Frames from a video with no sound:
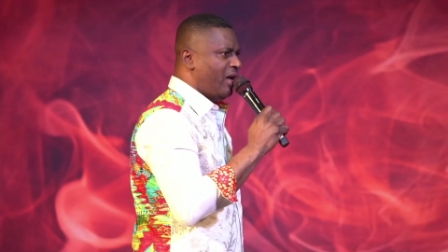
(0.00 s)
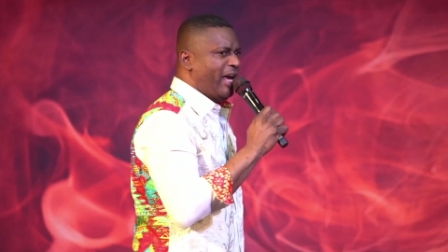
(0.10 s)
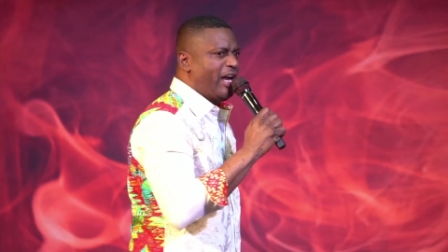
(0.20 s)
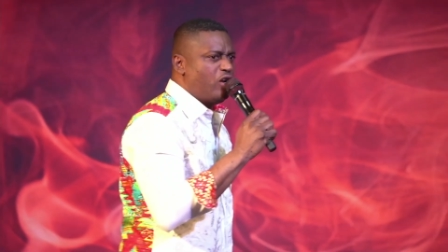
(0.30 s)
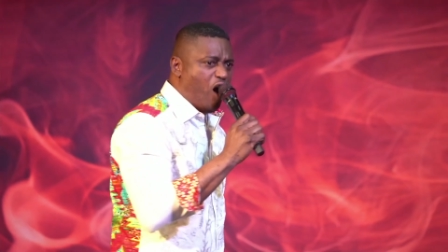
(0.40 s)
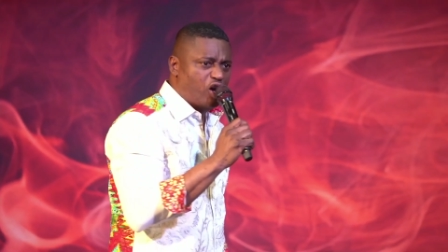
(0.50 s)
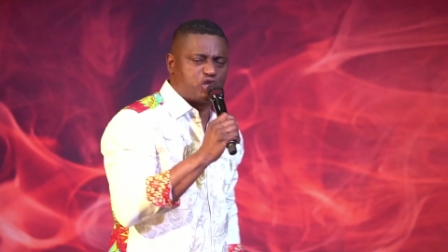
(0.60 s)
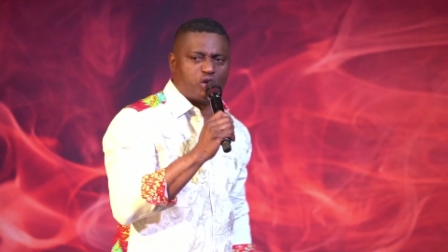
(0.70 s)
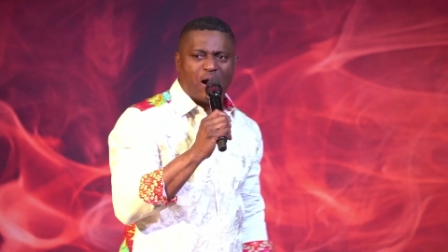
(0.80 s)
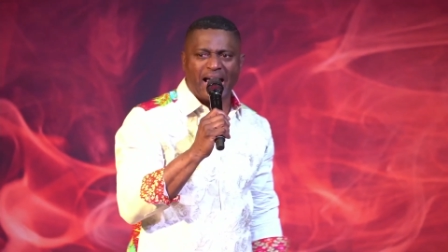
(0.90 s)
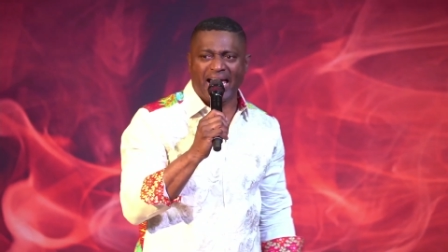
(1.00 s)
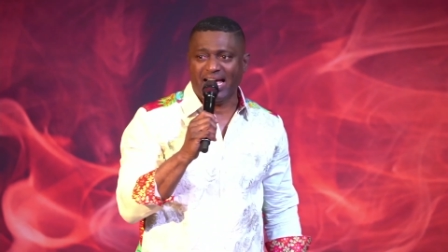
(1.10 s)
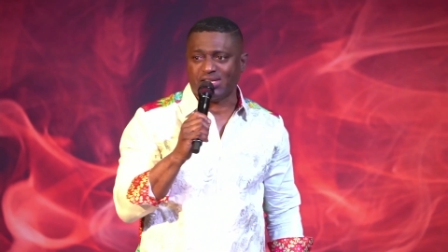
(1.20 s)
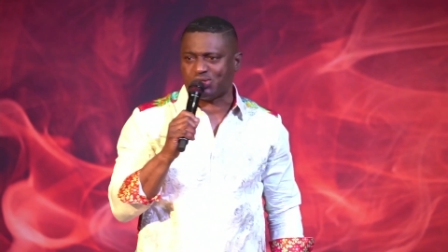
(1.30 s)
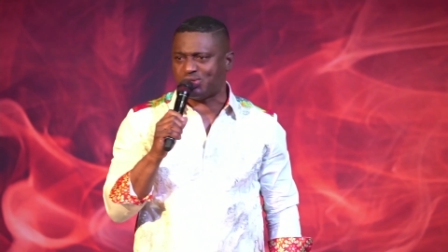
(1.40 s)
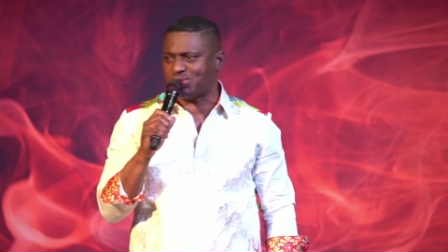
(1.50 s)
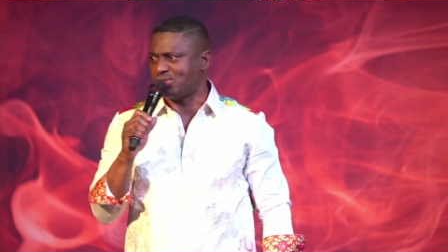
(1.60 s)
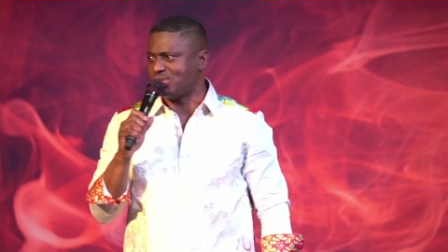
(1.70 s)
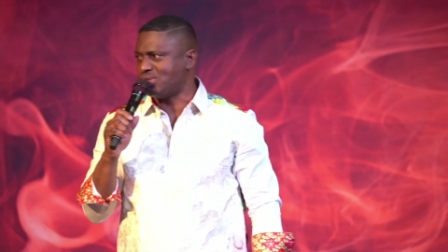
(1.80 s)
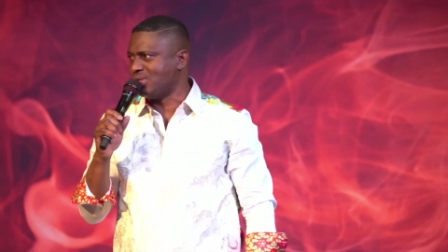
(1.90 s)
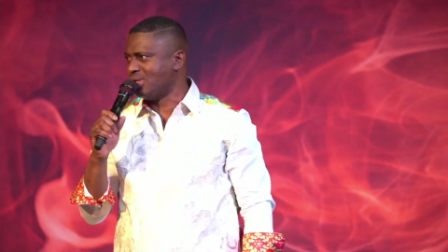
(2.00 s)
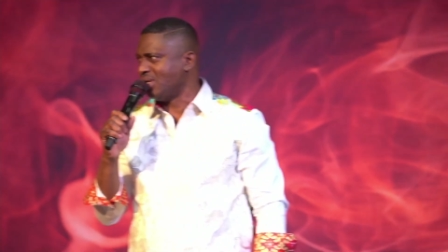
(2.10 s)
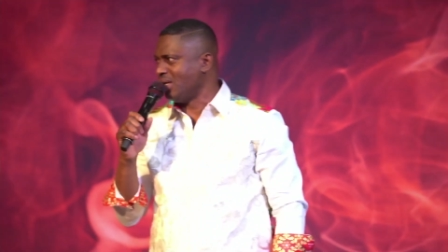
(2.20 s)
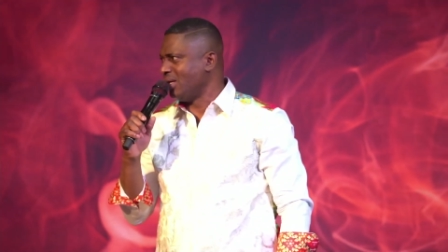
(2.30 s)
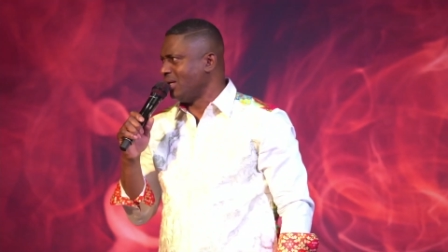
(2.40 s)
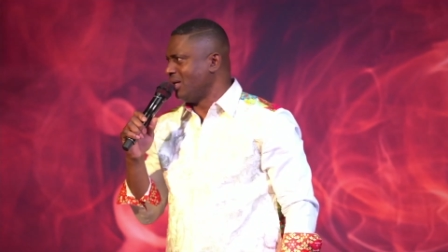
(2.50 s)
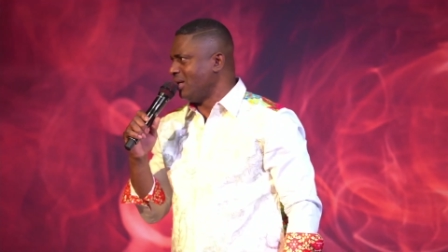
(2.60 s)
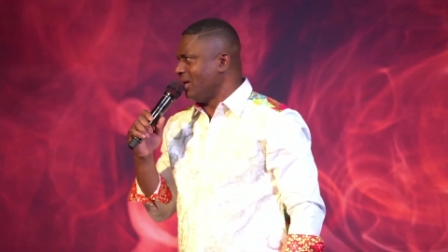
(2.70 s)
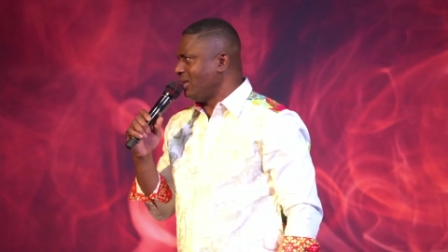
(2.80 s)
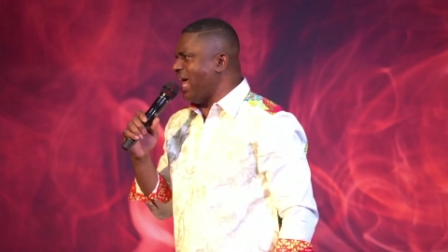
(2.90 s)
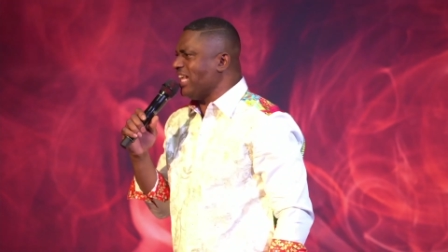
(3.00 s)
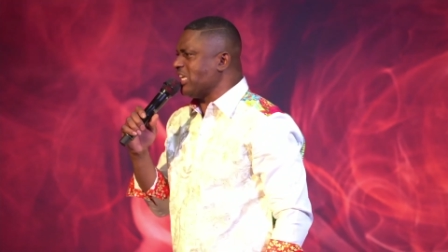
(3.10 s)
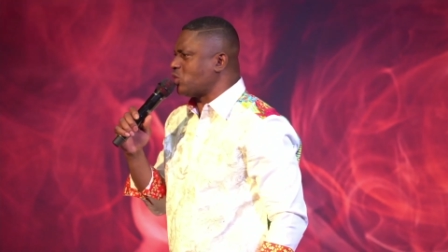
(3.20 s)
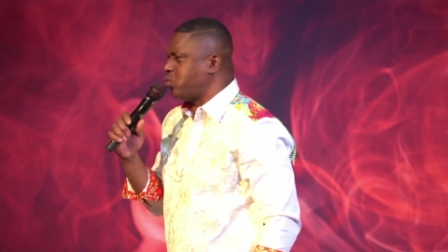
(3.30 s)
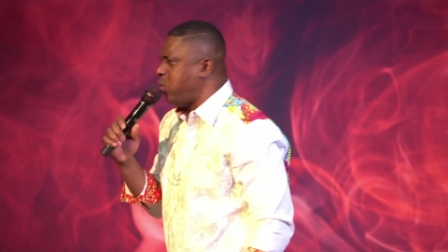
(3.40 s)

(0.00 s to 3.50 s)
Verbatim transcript: He knows you are His. That is